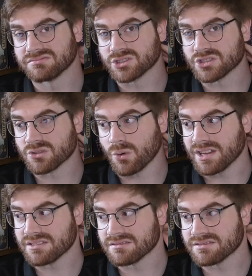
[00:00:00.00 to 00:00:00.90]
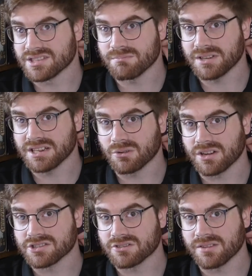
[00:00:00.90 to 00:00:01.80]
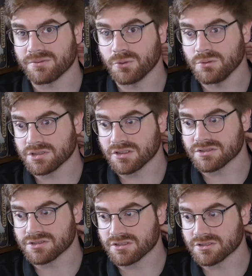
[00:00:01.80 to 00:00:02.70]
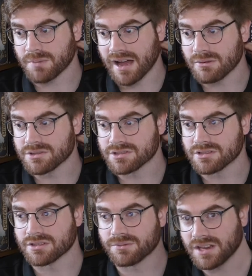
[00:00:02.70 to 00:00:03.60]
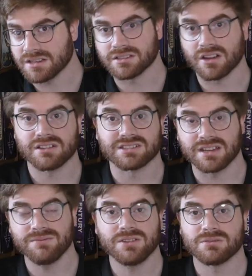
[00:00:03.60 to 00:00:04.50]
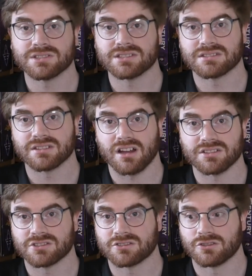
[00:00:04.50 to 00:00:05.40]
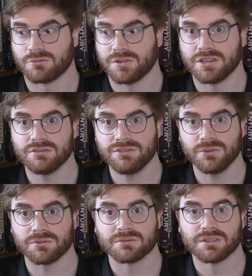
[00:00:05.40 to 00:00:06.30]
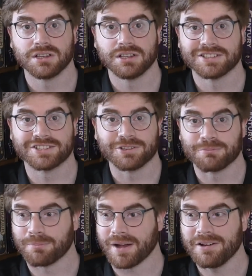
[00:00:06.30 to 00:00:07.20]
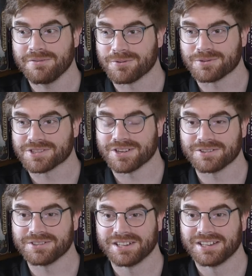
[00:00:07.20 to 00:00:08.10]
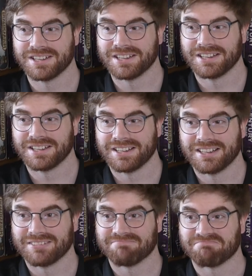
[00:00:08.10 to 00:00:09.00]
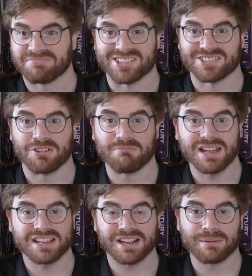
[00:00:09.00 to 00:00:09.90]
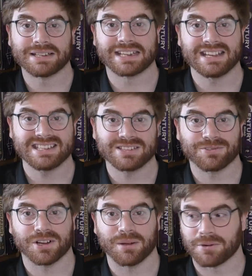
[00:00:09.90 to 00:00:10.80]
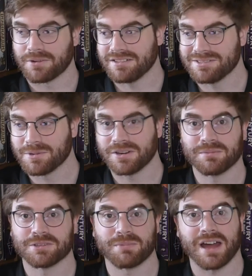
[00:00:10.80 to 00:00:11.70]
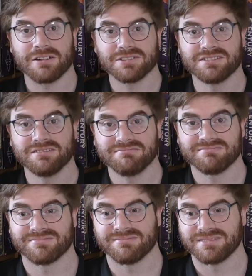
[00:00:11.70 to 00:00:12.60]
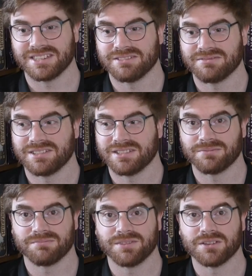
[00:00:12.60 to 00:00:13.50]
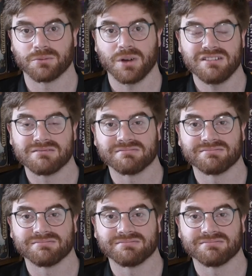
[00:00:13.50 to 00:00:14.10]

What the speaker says: Just quite simply, quite straightforward. Those powers that the faded cards give you are super useful, super powerful. So just don't make a couple of guesses for a couple of rounds, build up those powers, and you've won.